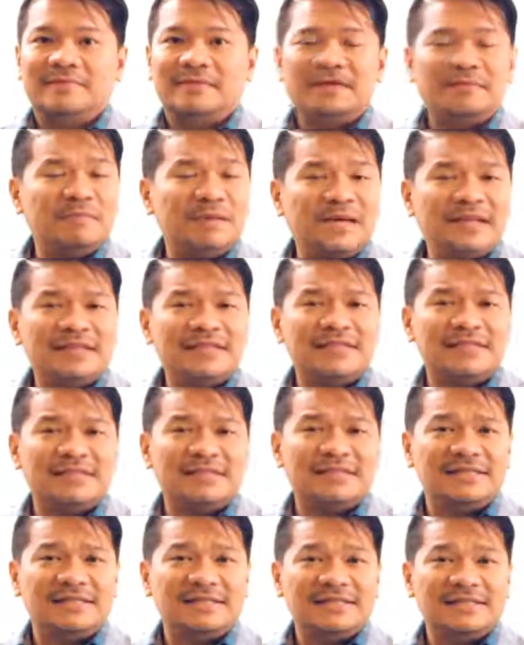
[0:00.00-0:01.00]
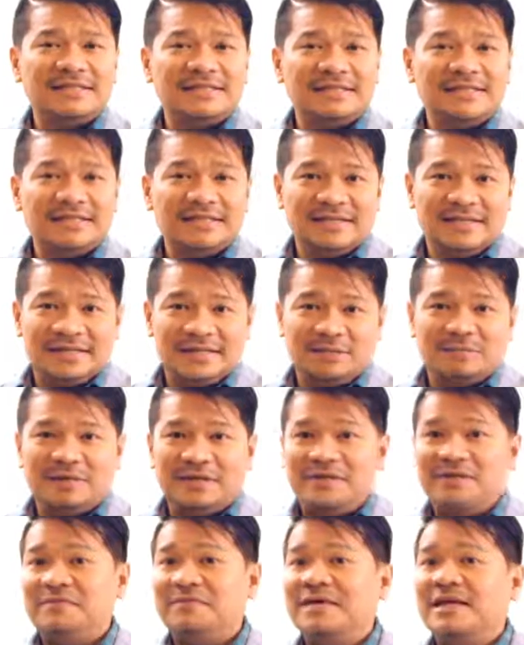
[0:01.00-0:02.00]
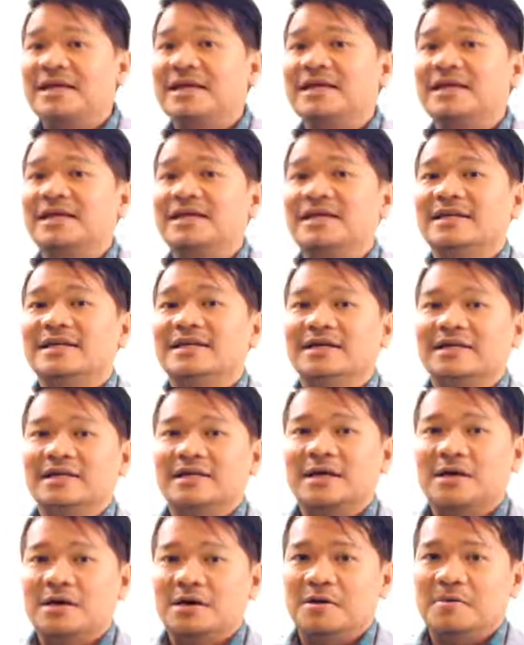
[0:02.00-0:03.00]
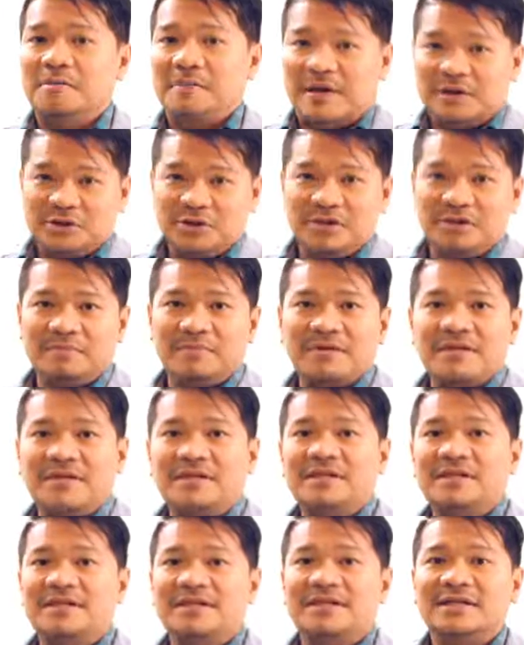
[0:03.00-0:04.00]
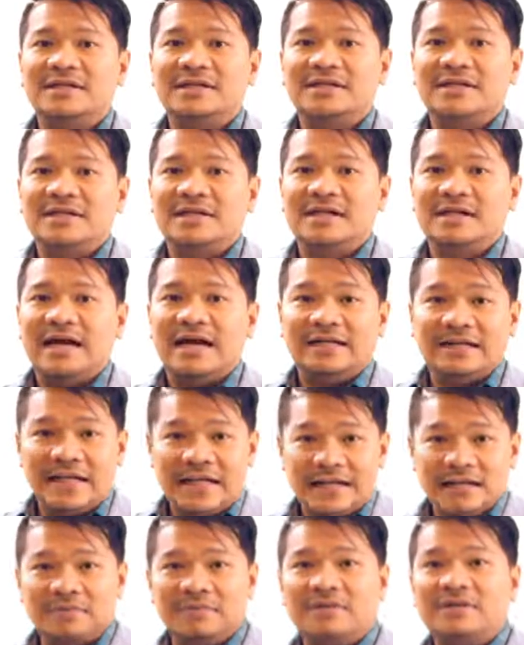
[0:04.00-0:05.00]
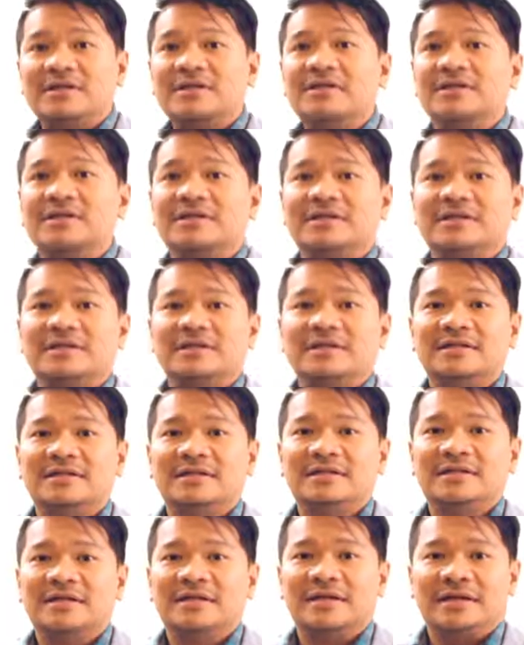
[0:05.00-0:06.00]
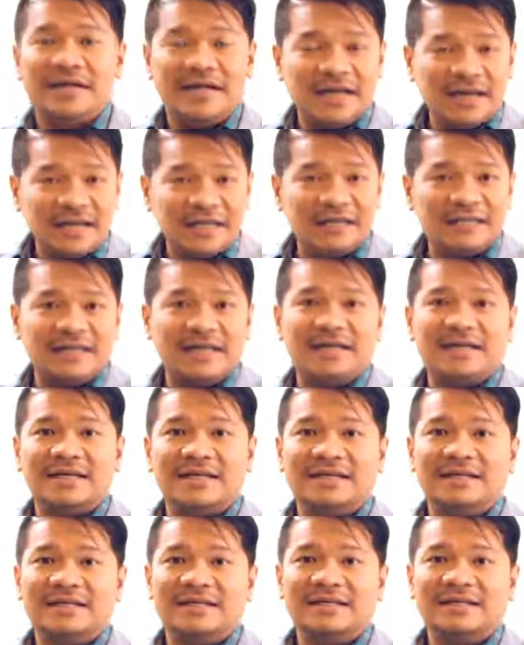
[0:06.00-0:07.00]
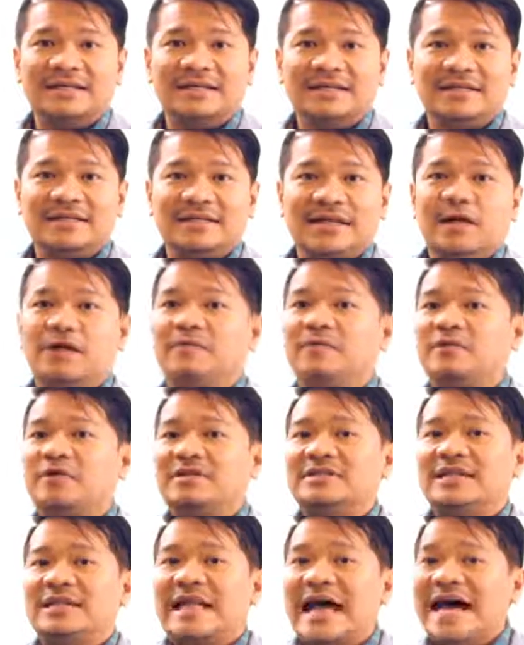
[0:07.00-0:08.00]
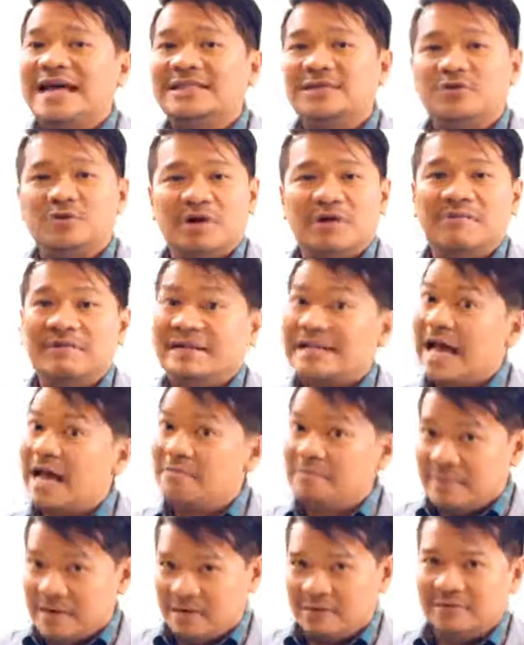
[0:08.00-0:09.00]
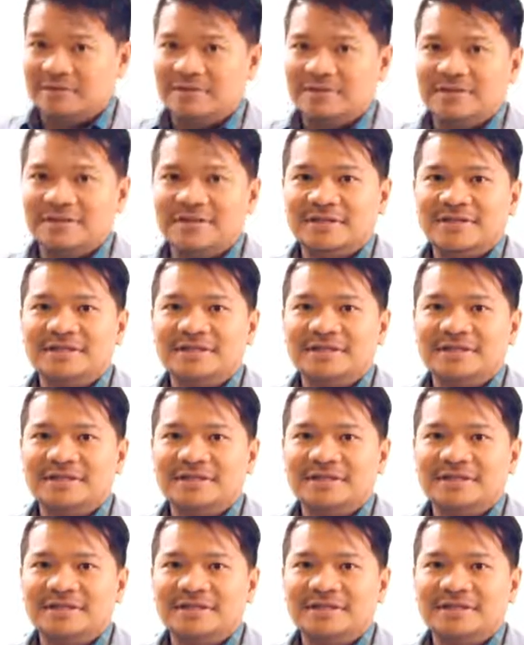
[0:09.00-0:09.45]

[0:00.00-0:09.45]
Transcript: It means specific, measurable, attainable, realistic, and of course, it has to have a time bound.